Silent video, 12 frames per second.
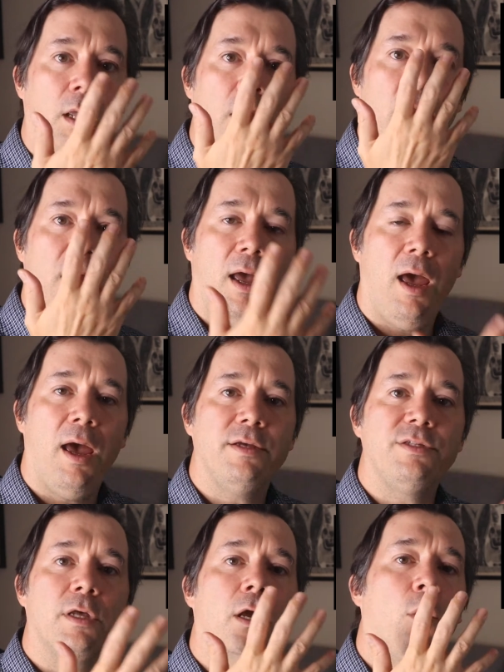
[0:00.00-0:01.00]
it
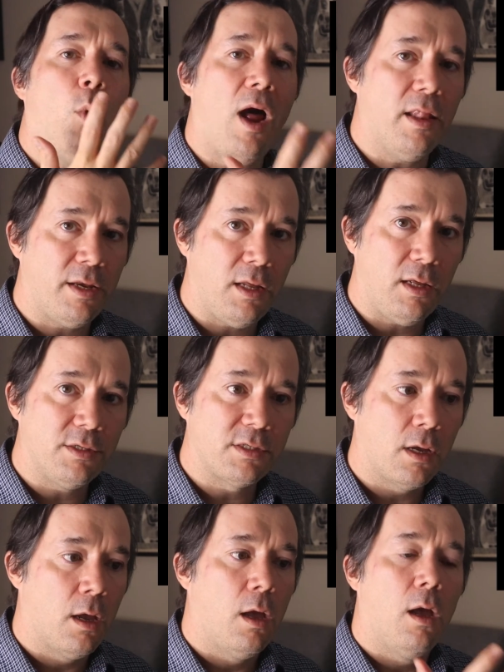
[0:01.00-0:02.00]
has the
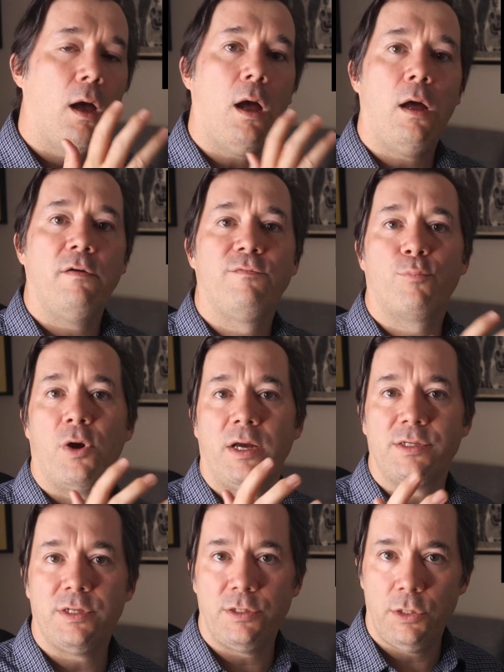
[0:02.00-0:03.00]
qualities of
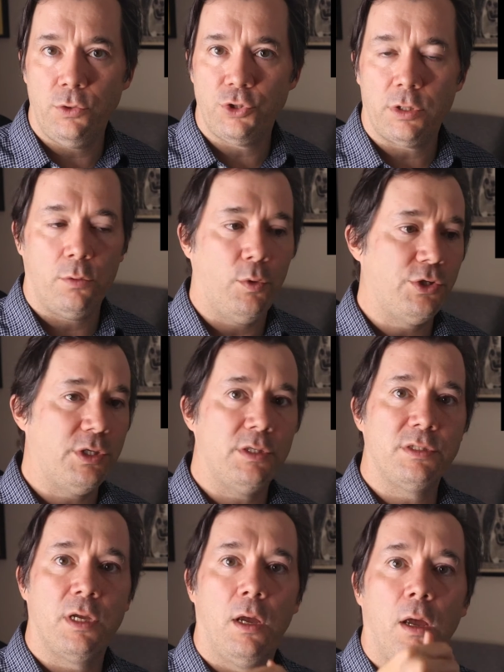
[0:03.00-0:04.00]
prostitution, which
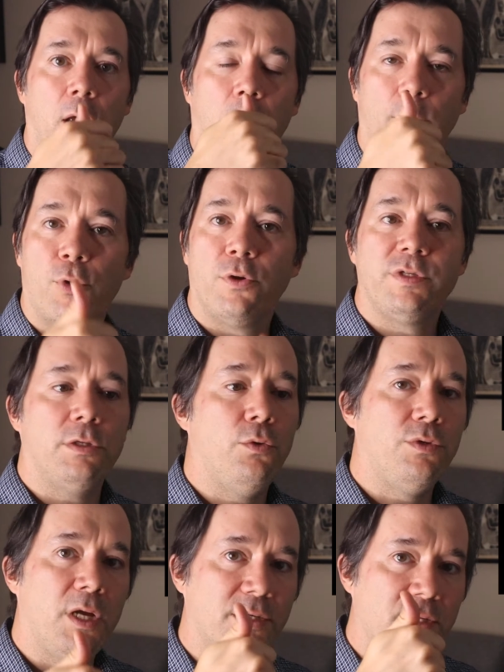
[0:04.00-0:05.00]
is a person who
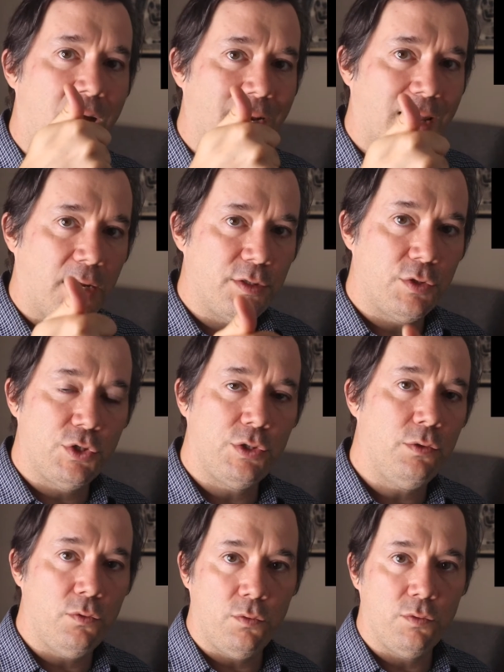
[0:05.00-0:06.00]
does not get to
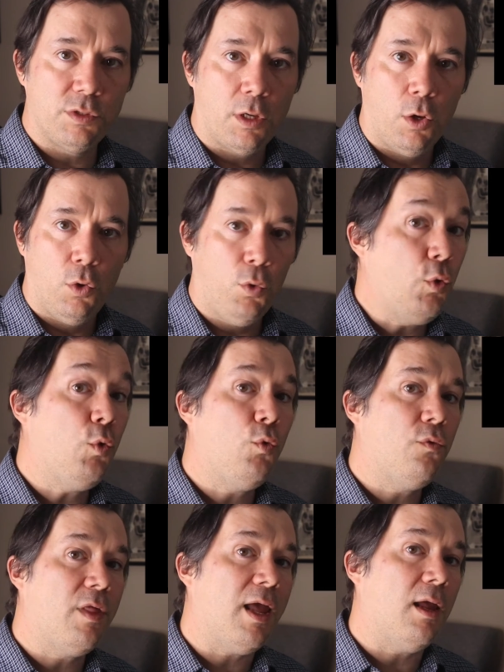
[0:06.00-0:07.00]
choose
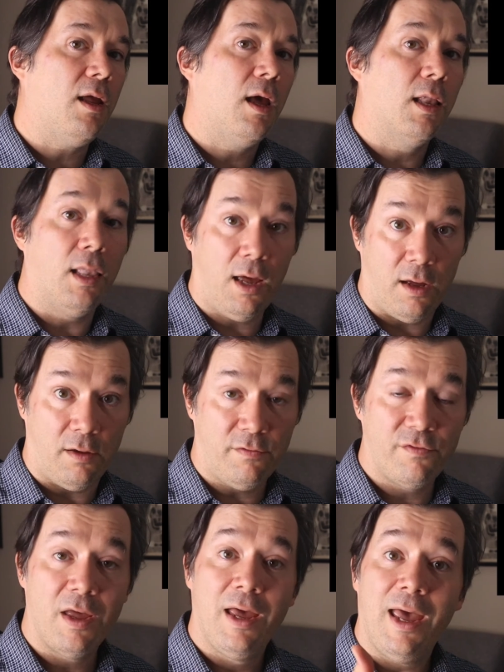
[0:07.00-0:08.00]
who they
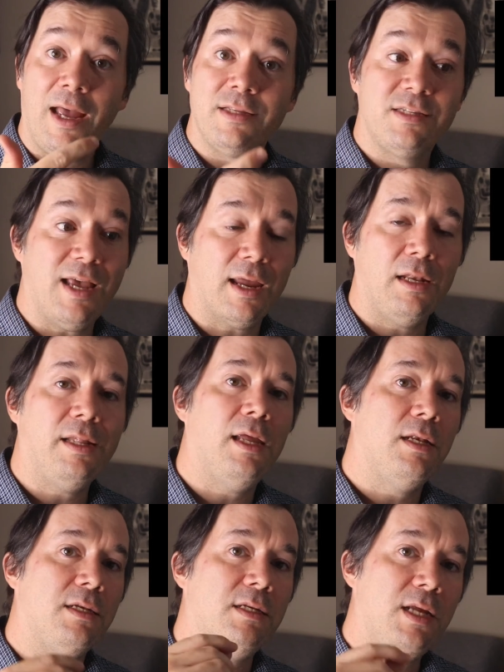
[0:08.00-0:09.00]
love, and
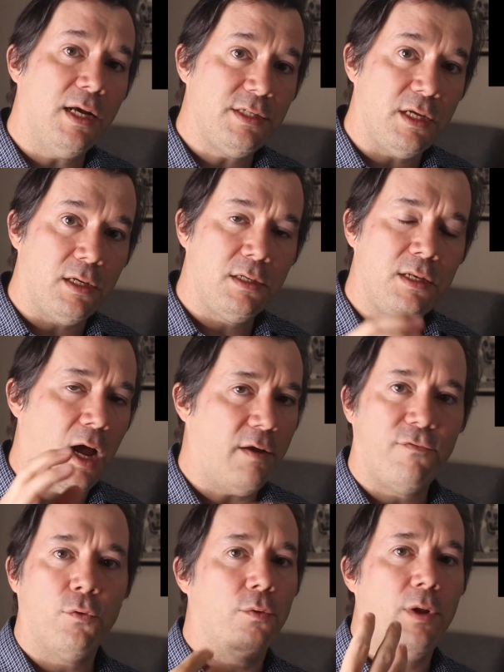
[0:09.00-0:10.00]
secondly, does it
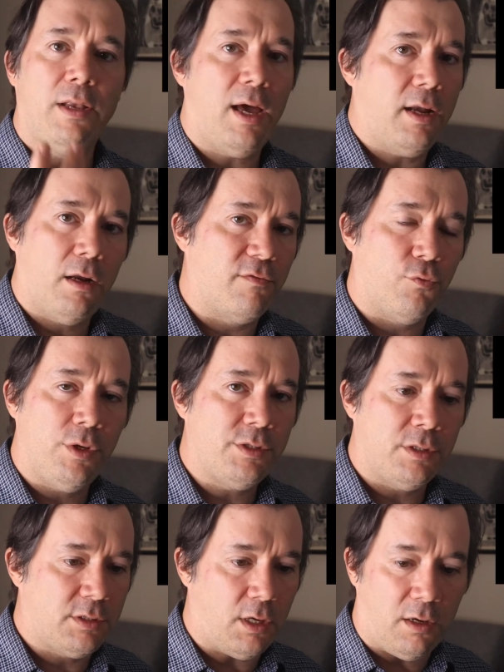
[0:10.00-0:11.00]
not out of
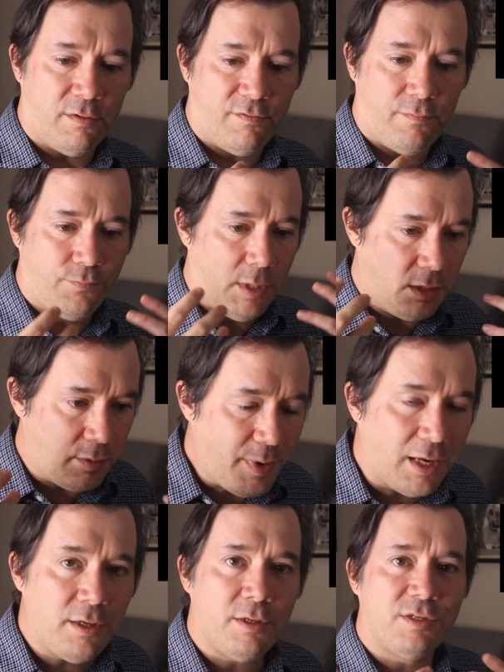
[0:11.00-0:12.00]
reasons of
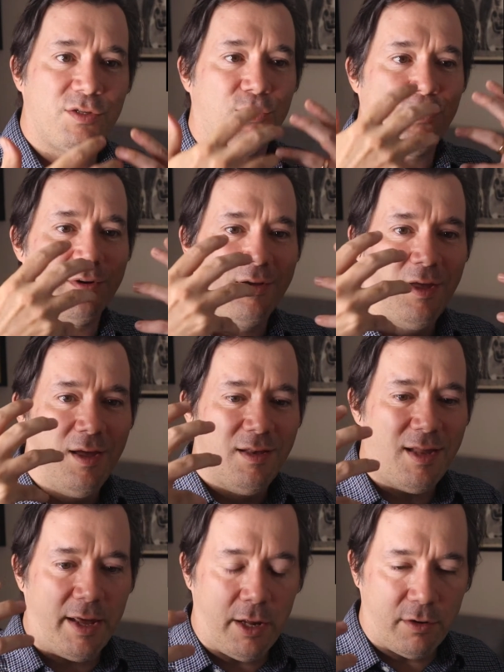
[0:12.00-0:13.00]
independence or
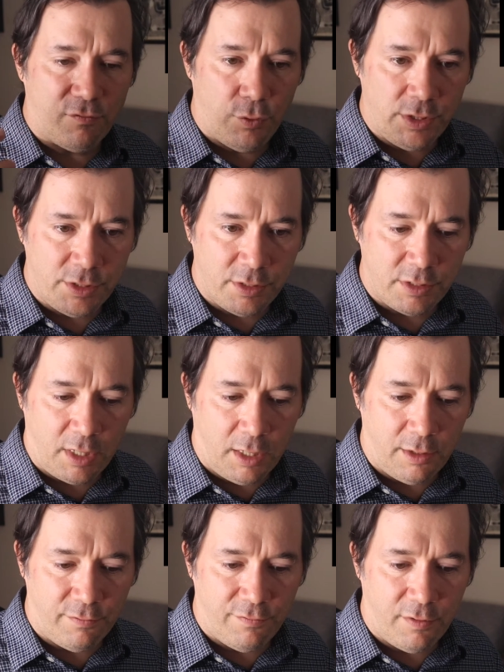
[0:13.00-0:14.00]
not out of reasons
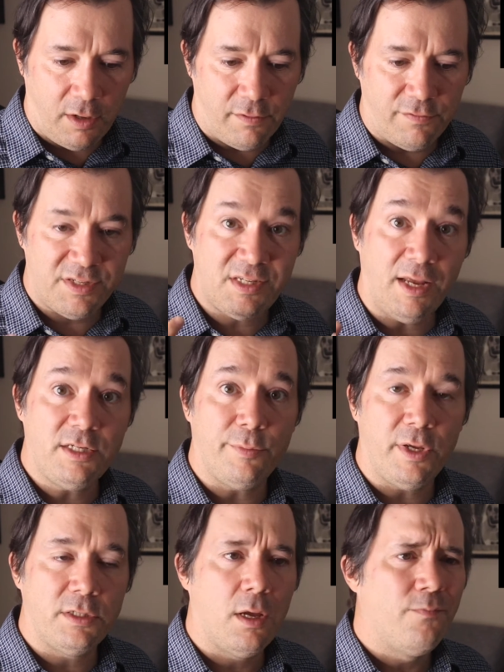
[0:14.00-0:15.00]
of
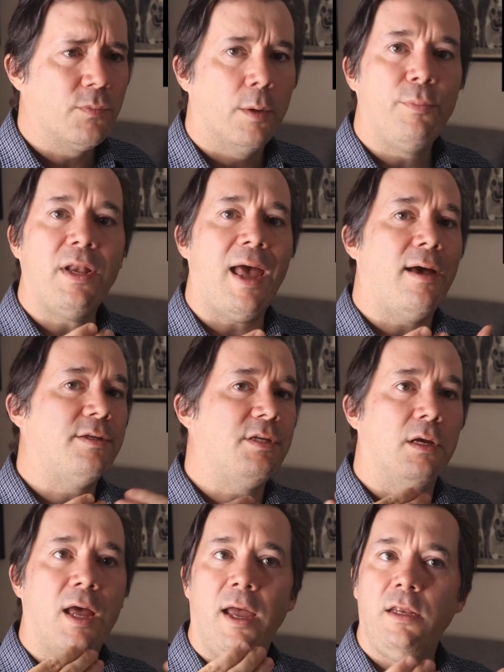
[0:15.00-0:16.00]
sentiment, but as
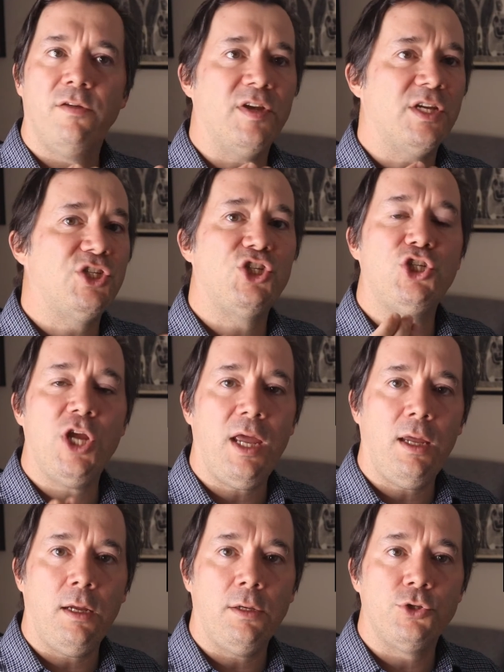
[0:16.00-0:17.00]
a kind of
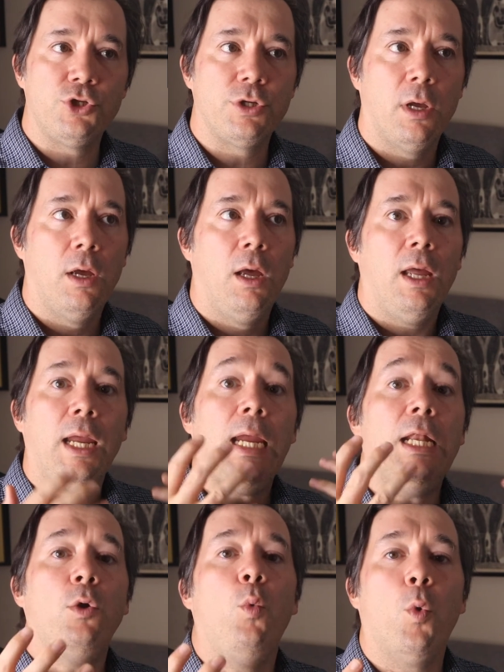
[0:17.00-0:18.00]
exchange
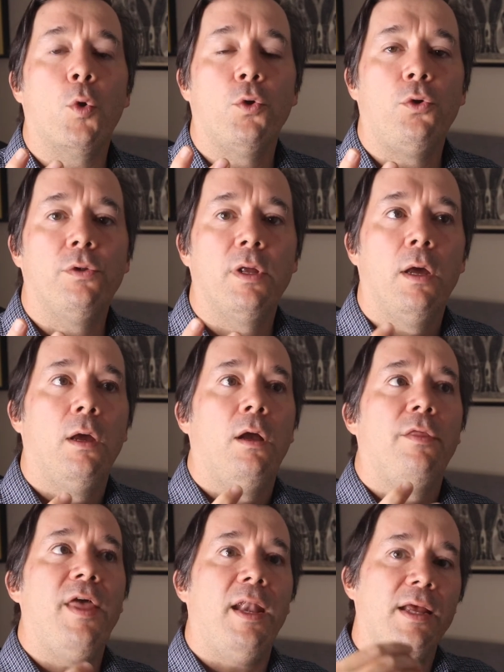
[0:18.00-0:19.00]
in a world
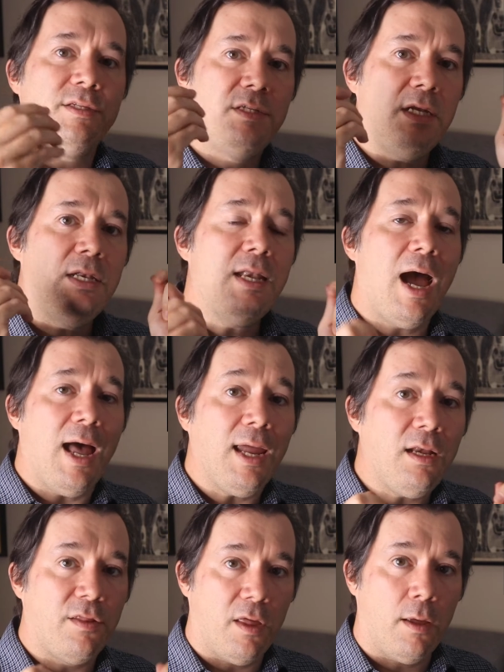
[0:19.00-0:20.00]
that has
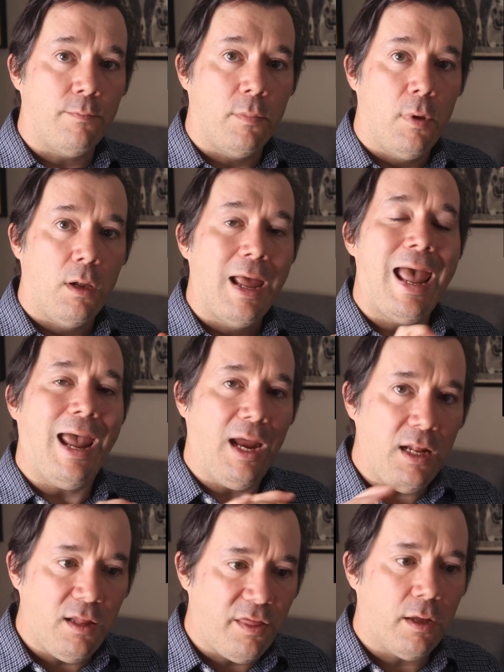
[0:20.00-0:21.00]
denied them
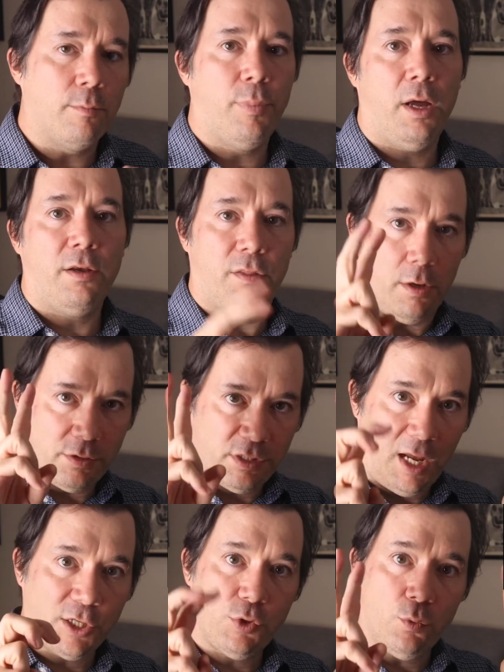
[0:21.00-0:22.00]
anything but their
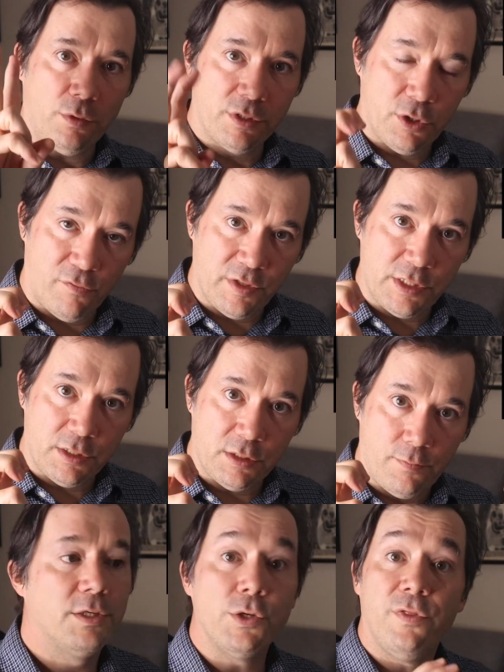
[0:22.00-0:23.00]
sexual
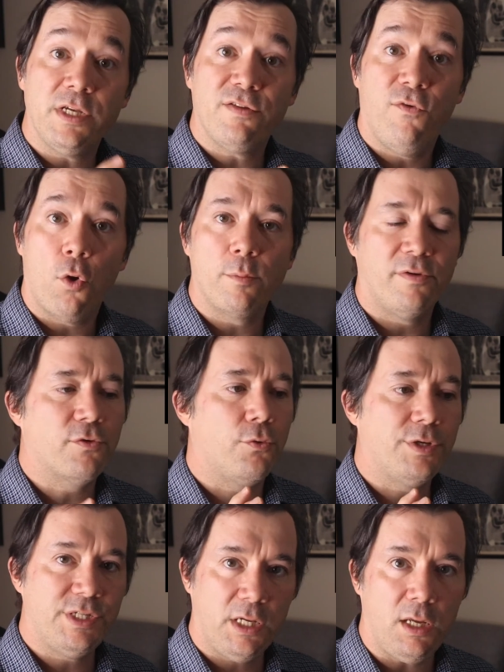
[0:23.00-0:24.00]
services. So this form of
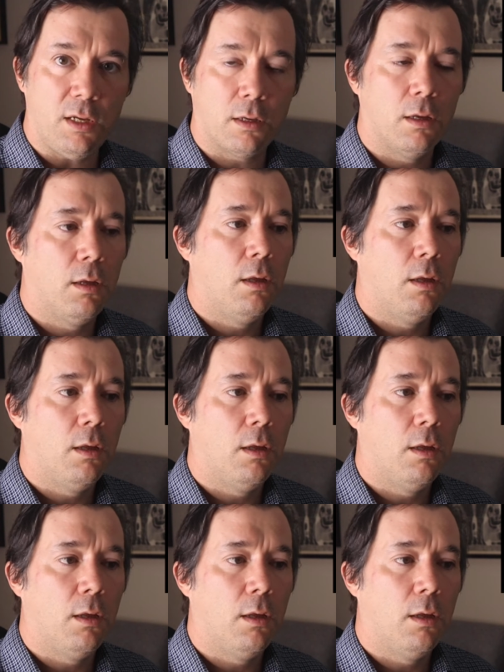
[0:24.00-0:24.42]
critique